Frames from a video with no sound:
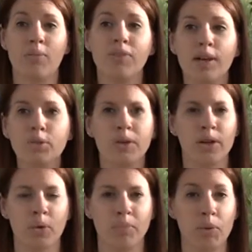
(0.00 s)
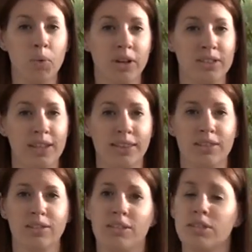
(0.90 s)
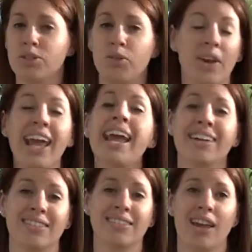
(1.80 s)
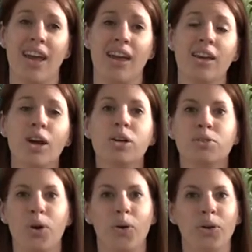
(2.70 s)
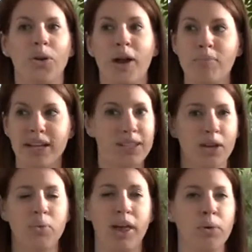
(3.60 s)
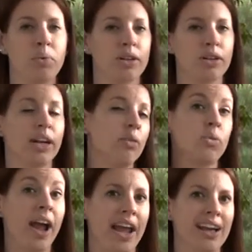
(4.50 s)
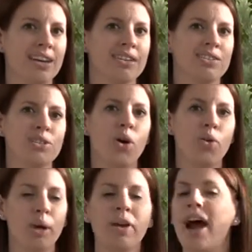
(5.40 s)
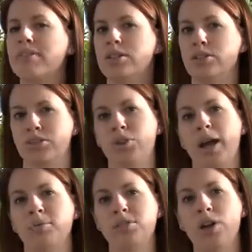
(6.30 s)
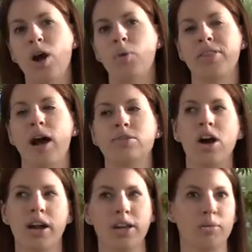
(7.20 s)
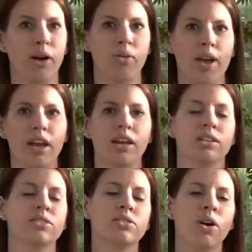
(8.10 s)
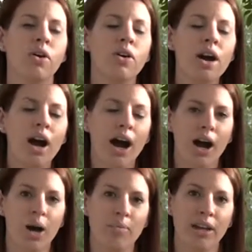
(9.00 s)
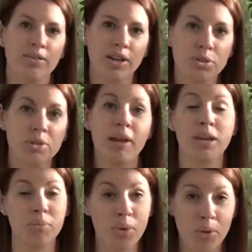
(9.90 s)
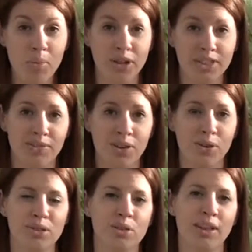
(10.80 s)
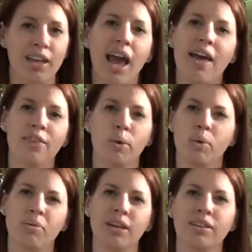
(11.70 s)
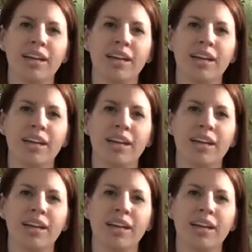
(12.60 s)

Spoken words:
eventually there would be words that the student can't say. So, you know, I might take away the word rain, so they would have to describe snow without talking about rain. So, and eventually make it more and more difficult, so at the end there would be